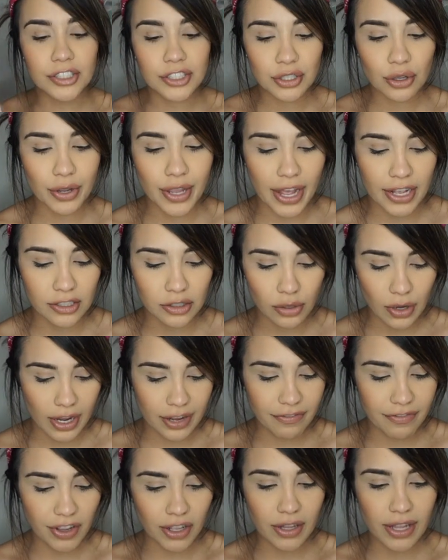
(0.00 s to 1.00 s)
So yeah, so
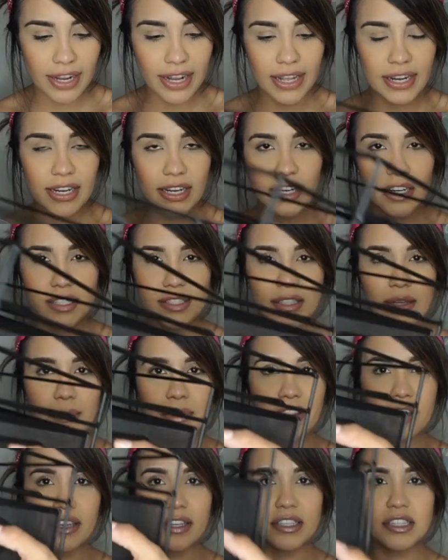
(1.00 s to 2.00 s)
I felt like I needed some
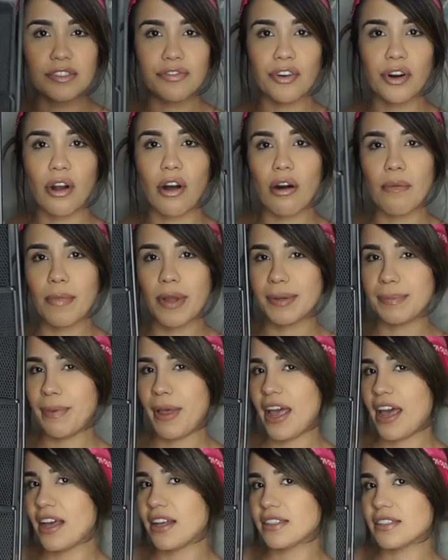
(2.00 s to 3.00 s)
of this for all my
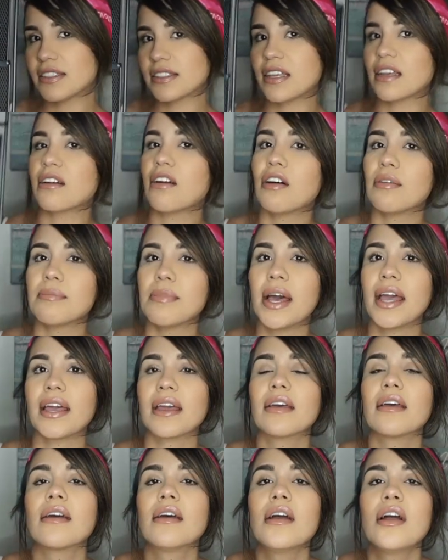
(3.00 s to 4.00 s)
pens and all
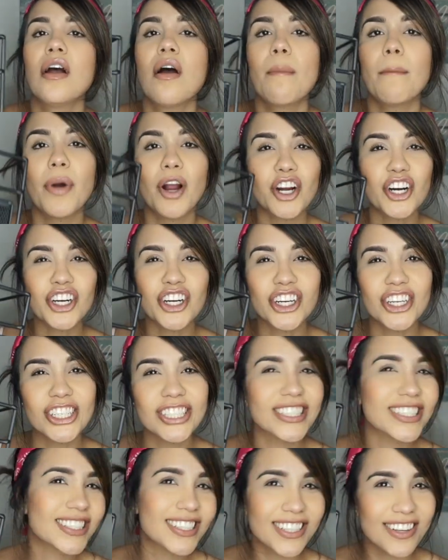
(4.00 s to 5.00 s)
my
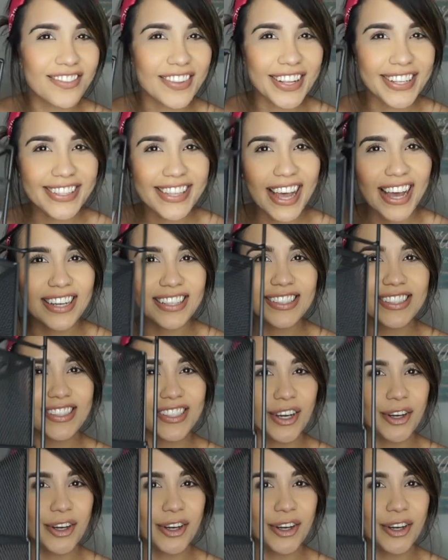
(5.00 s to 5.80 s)
markers and stuff like that.